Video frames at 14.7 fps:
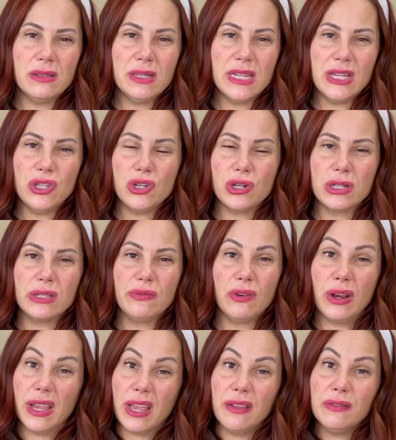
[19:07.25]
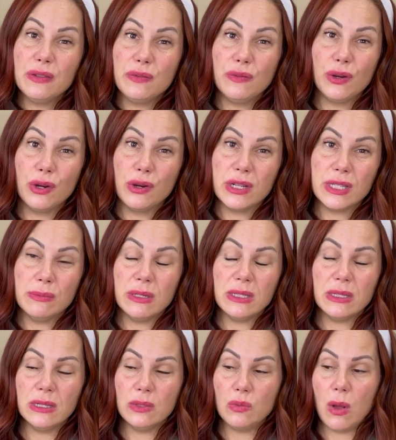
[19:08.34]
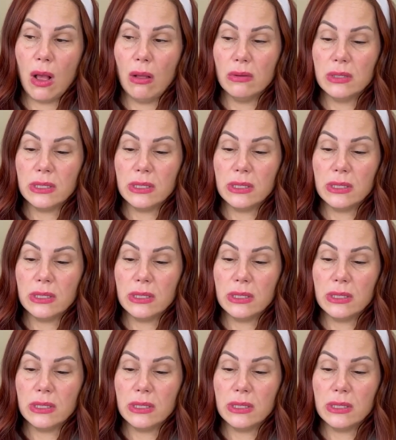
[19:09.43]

teachers for gifts for Christmas as well.